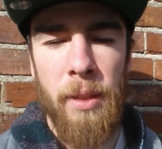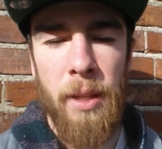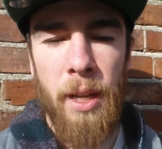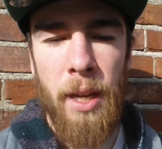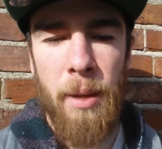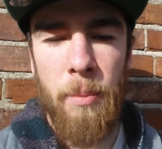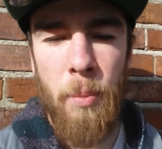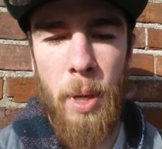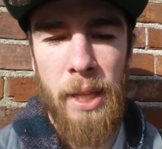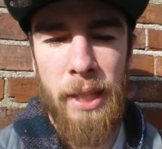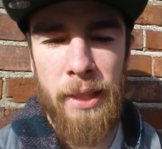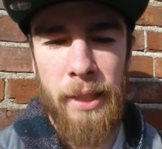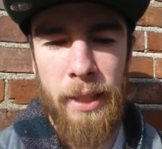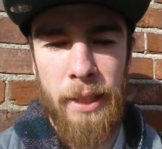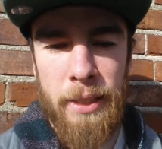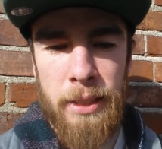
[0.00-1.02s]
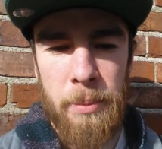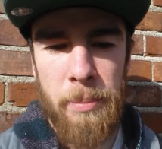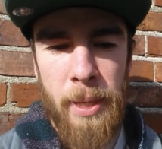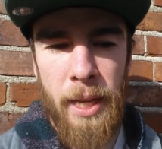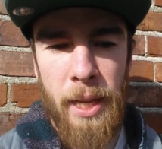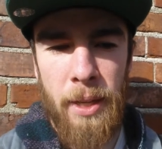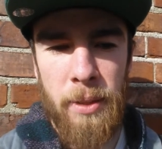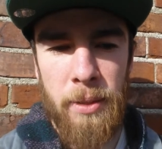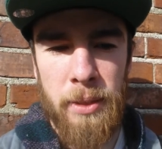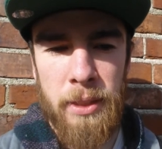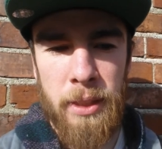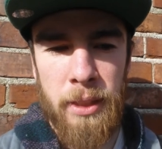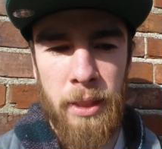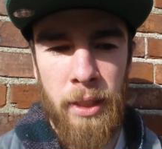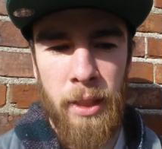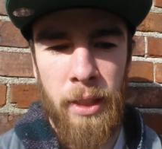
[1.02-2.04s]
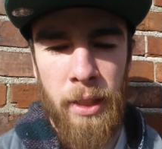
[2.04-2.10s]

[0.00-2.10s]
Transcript: um, what he thinks about